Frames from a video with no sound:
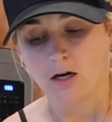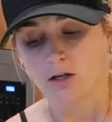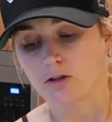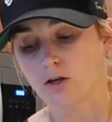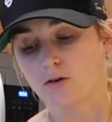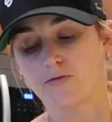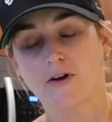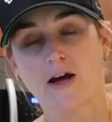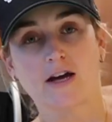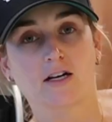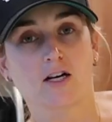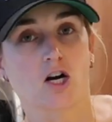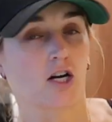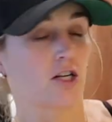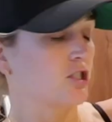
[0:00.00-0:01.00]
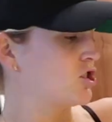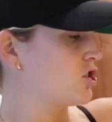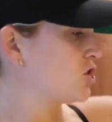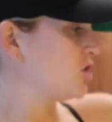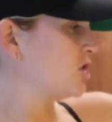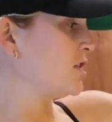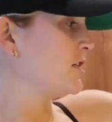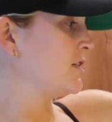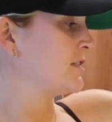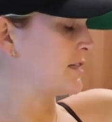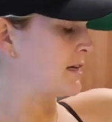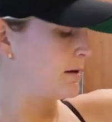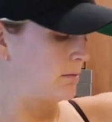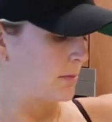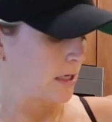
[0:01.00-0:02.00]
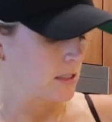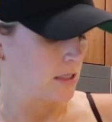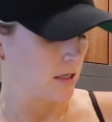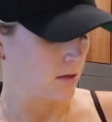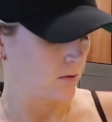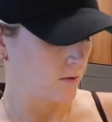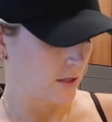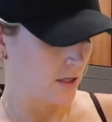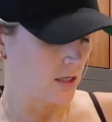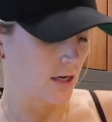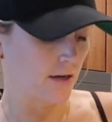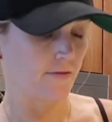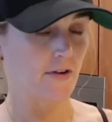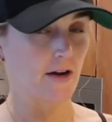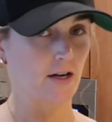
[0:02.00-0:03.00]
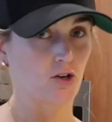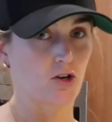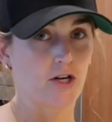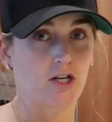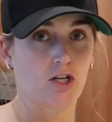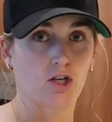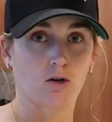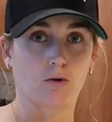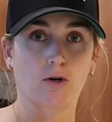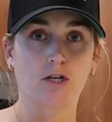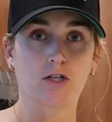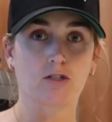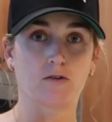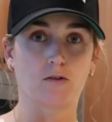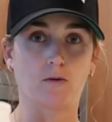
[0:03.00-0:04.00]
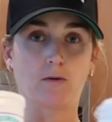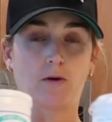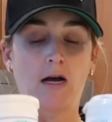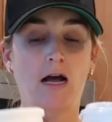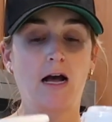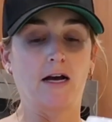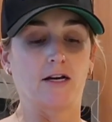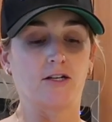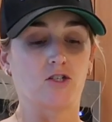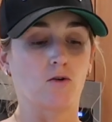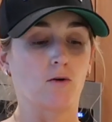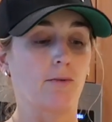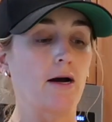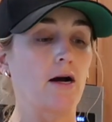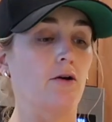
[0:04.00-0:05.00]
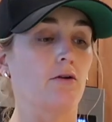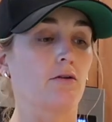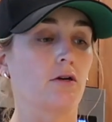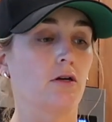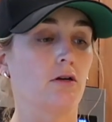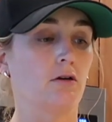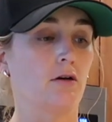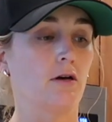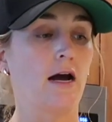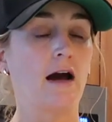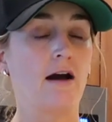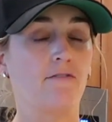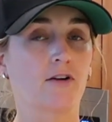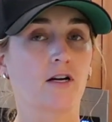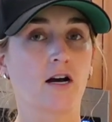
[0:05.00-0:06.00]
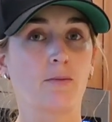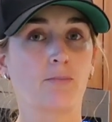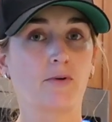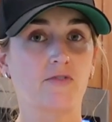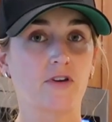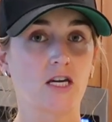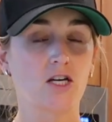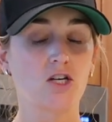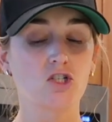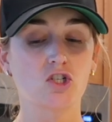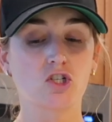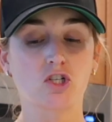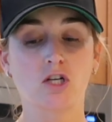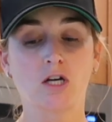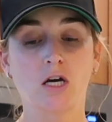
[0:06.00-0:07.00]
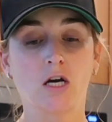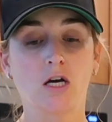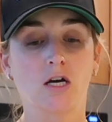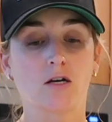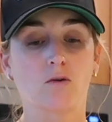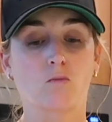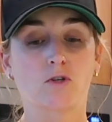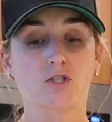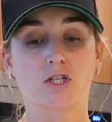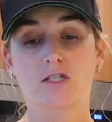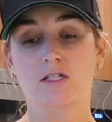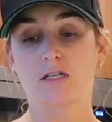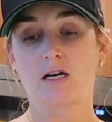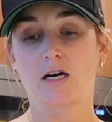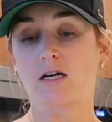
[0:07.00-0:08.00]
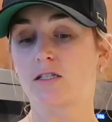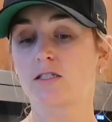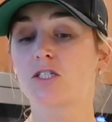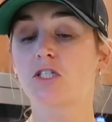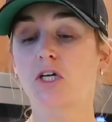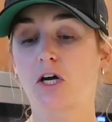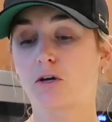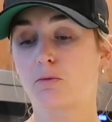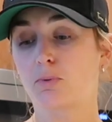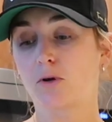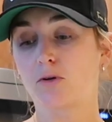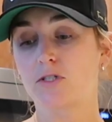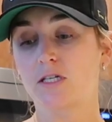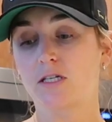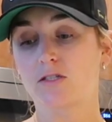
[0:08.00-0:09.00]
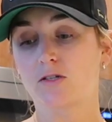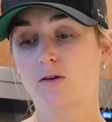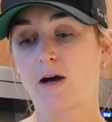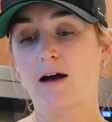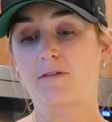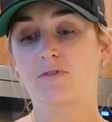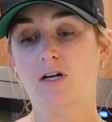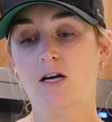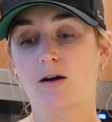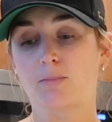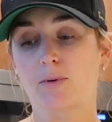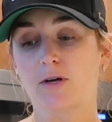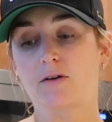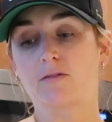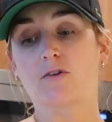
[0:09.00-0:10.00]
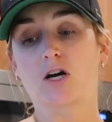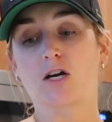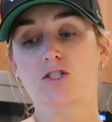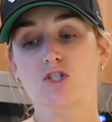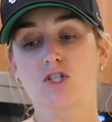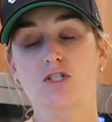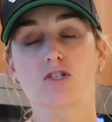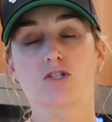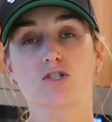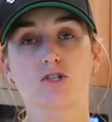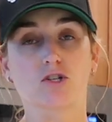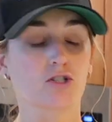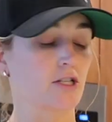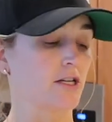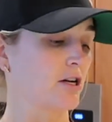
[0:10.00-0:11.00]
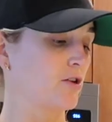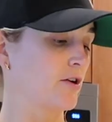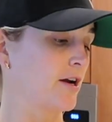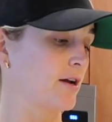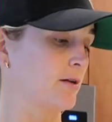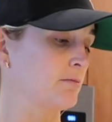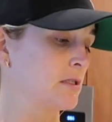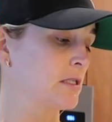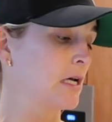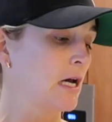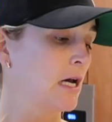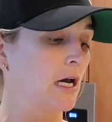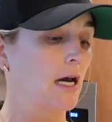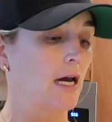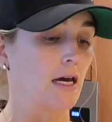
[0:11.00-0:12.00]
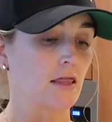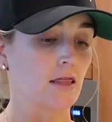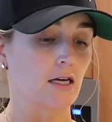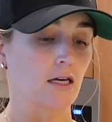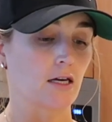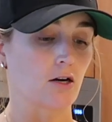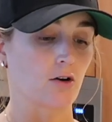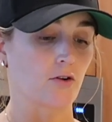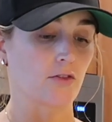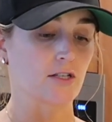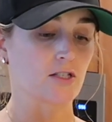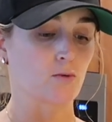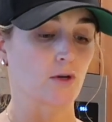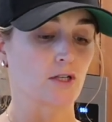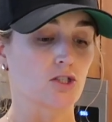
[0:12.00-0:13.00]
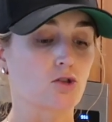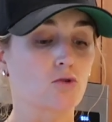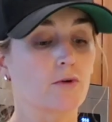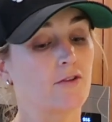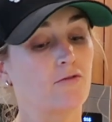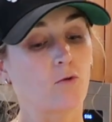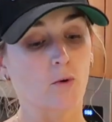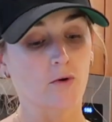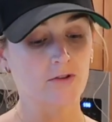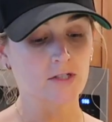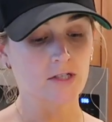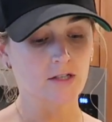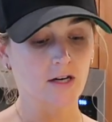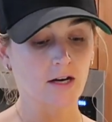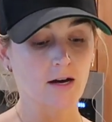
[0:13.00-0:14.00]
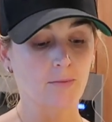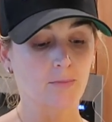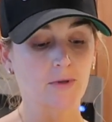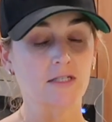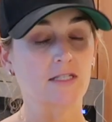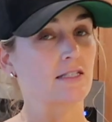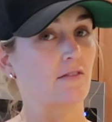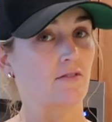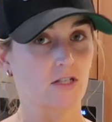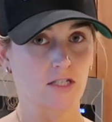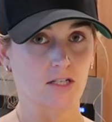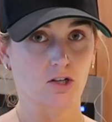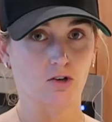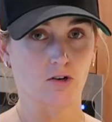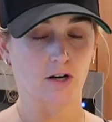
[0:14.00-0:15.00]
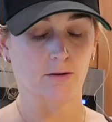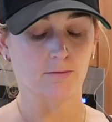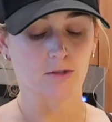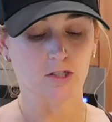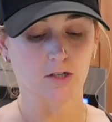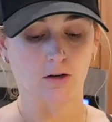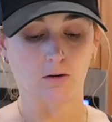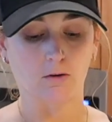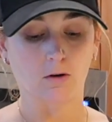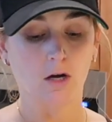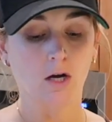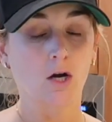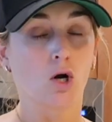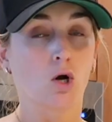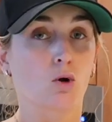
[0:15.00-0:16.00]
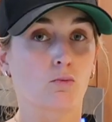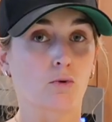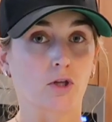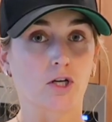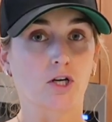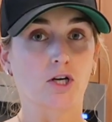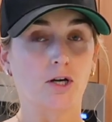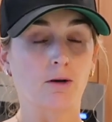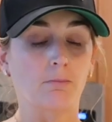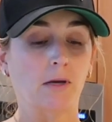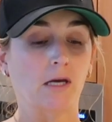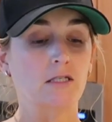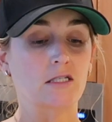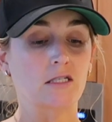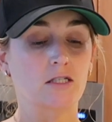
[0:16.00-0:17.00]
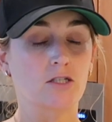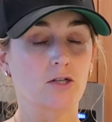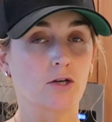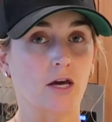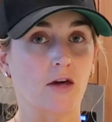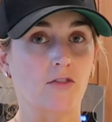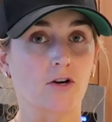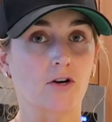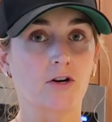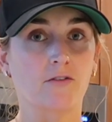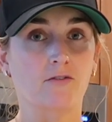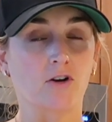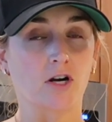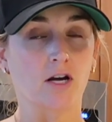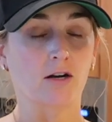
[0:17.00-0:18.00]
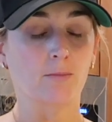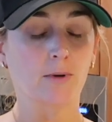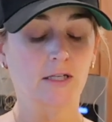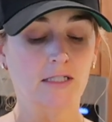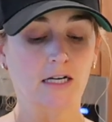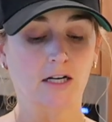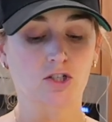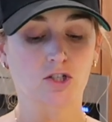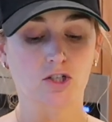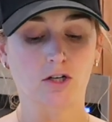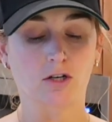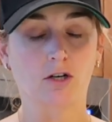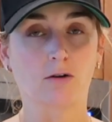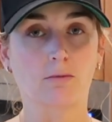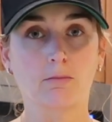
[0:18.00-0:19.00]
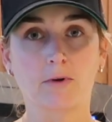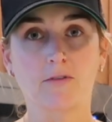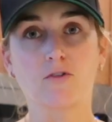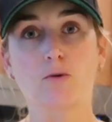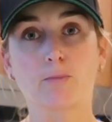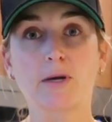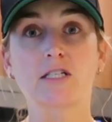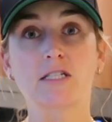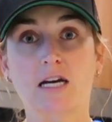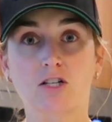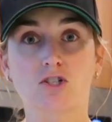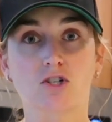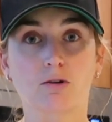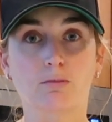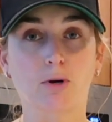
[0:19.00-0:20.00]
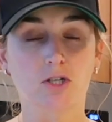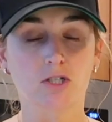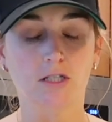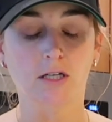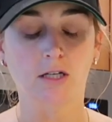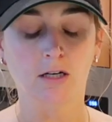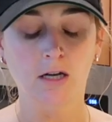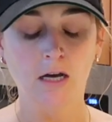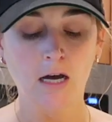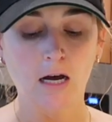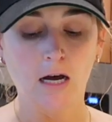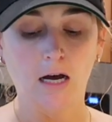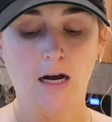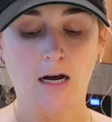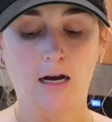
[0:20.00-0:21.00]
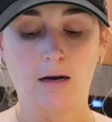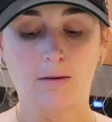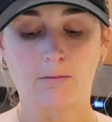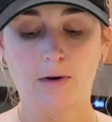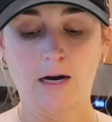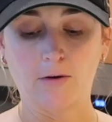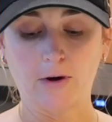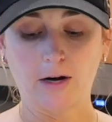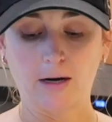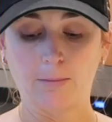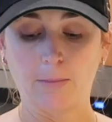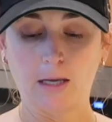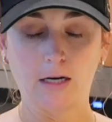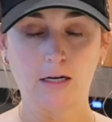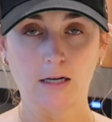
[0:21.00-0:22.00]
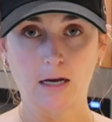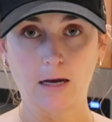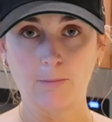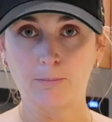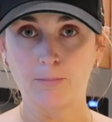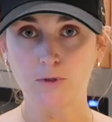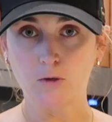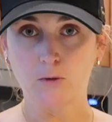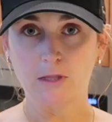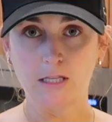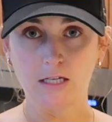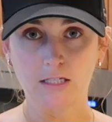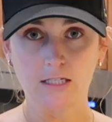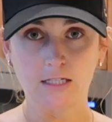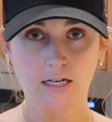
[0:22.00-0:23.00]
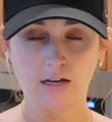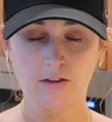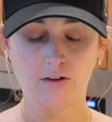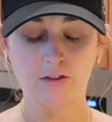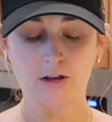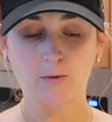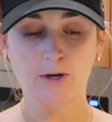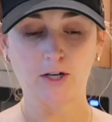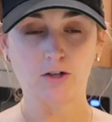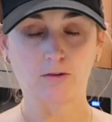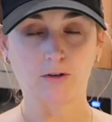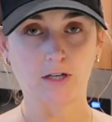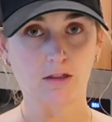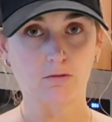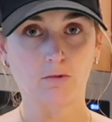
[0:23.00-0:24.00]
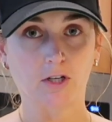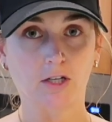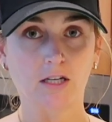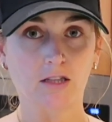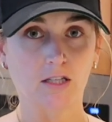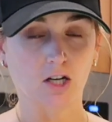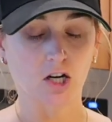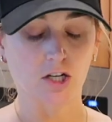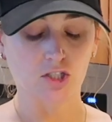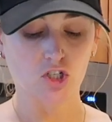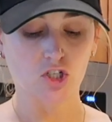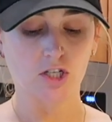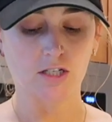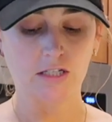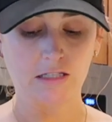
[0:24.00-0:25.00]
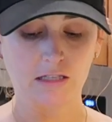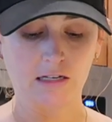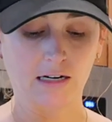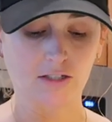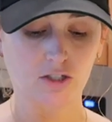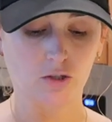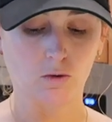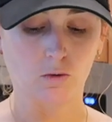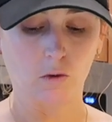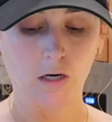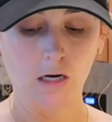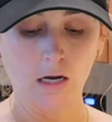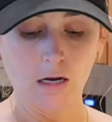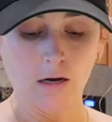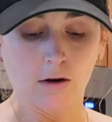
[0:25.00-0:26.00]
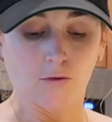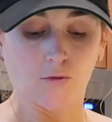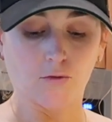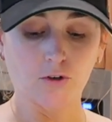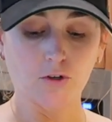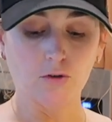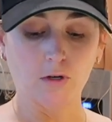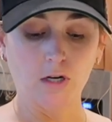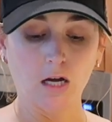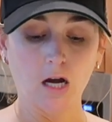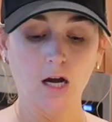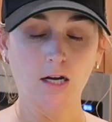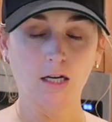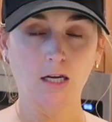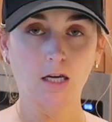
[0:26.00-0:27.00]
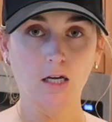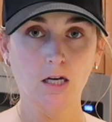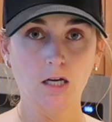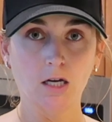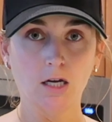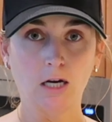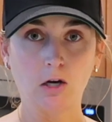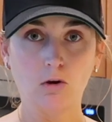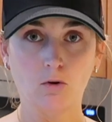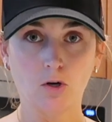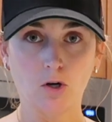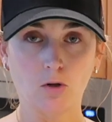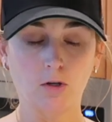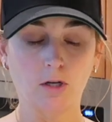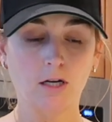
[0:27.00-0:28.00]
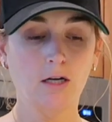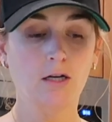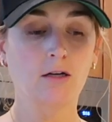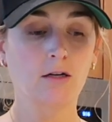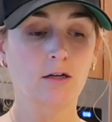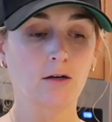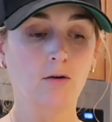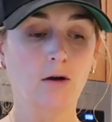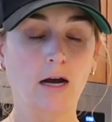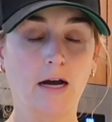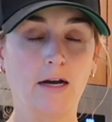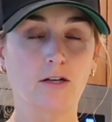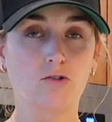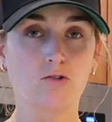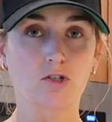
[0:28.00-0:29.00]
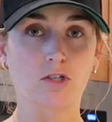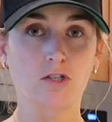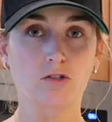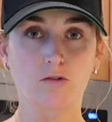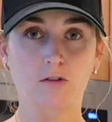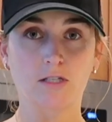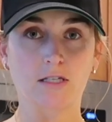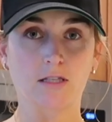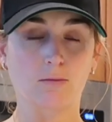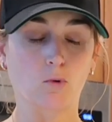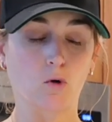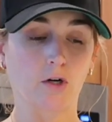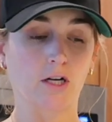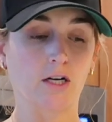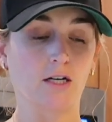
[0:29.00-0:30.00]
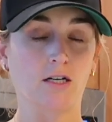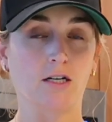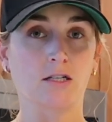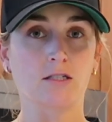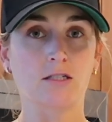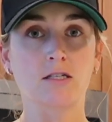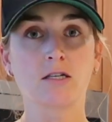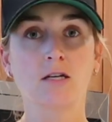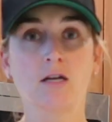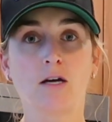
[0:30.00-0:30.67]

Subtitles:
low fat cottage cheese and mixing it with non-fat Greek yogurt. So I do about half a cup of each, which is a ton of protein. So half a cup of cottage cheese is 13 grams. And then on this one, it's 3/4 of the cup is 17 grams. So really good. Mix these together. If you're not a big texture, if you're a big texture person, I recommend doing these together. That way you don't really get the cottage cheese. And then I do fruit, honey, and granola. I usually do this in the morning and it's